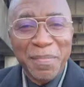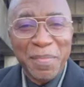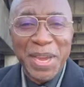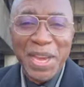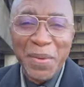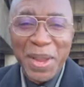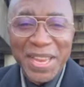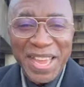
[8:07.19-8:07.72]
But
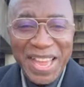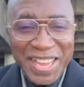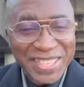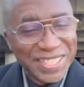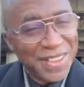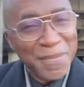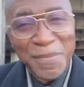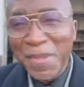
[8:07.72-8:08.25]
anyway,
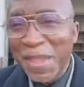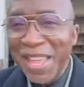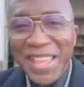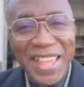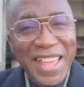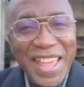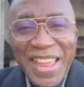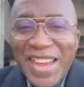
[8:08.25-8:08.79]
guys,
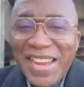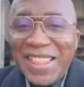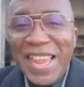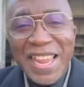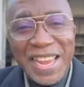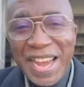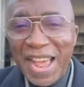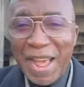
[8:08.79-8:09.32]

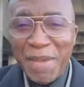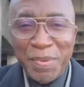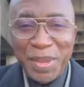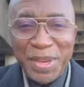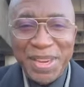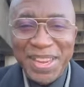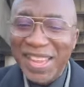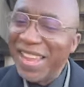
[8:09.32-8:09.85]
anything can happen
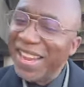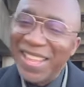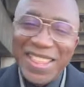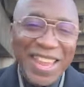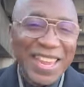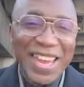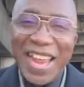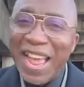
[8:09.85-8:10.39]

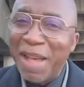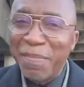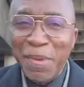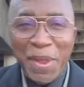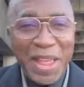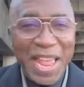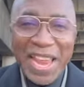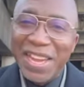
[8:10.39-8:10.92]
anything can happen.
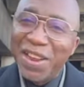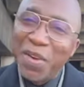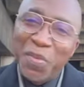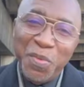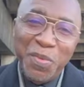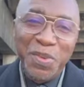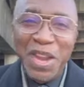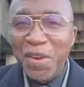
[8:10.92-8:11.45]
Ain't
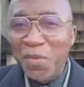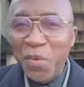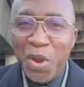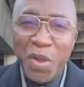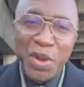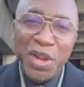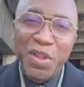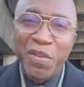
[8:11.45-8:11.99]
no, nothing
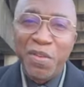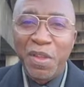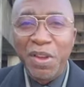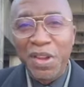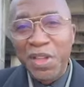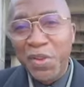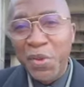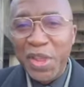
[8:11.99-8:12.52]
wrong with little,
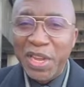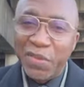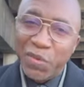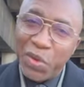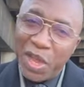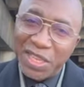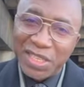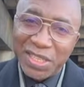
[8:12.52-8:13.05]
little
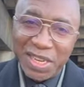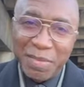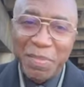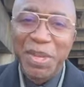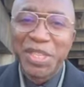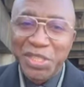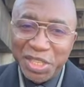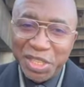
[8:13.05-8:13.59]
interview hustling,
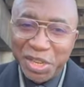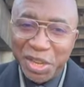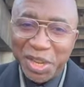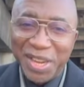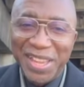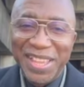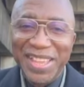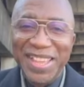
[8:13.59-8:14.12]
but it's, it's good.